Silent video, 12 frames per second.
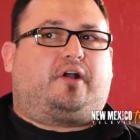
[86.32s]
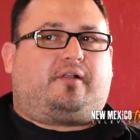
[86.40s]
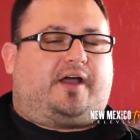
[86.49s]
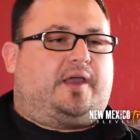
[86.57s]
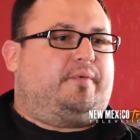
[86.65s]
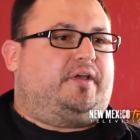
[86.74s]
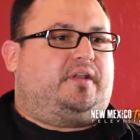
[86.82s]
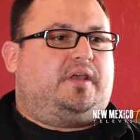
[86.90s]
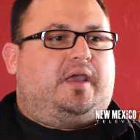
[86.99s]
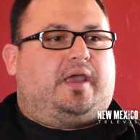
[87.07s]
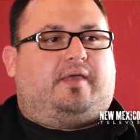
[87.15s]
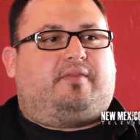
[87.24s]
our climate,
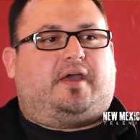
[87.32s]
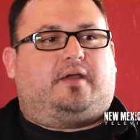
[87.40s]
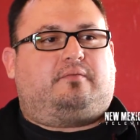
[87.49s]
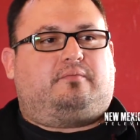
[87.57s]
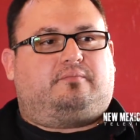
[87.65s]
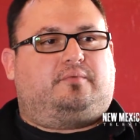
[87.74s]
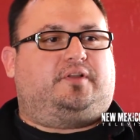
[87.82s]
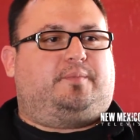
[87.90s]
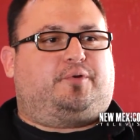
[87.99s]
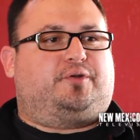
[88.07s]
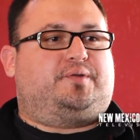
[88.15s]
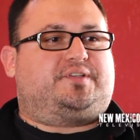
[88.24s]
and that really
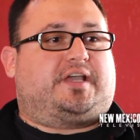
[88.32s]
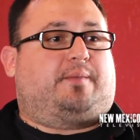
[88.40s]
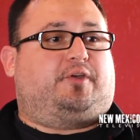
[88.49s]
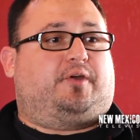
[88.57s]
produce happy